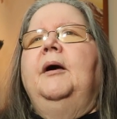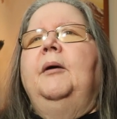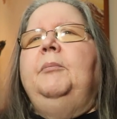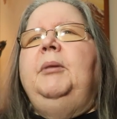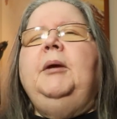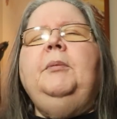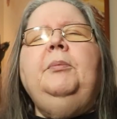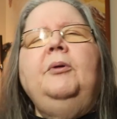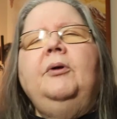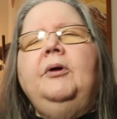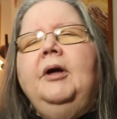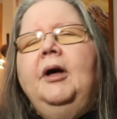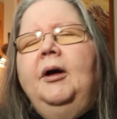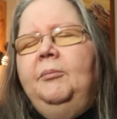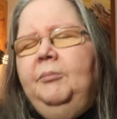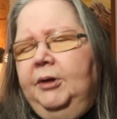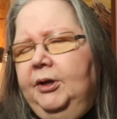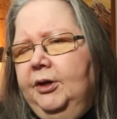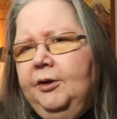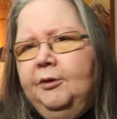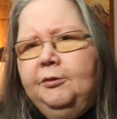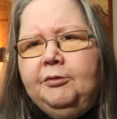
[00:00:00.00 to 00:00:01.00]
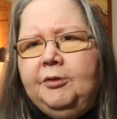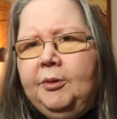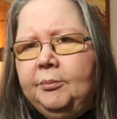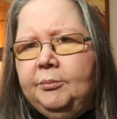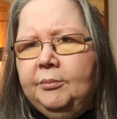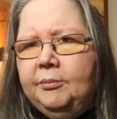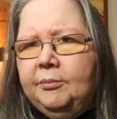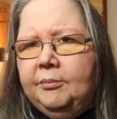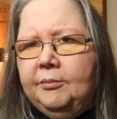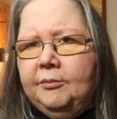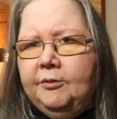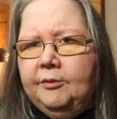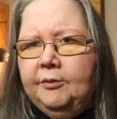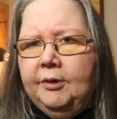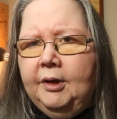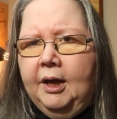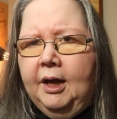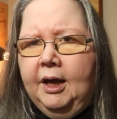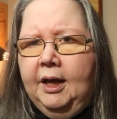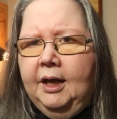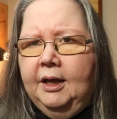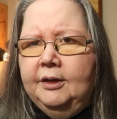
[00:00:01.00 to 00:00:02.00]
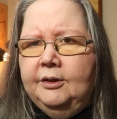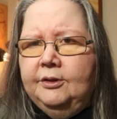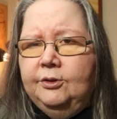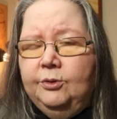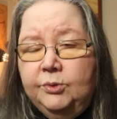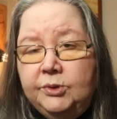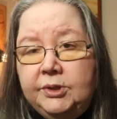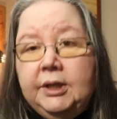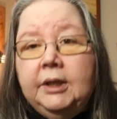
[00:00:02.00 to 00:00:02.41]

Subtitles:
people come here from New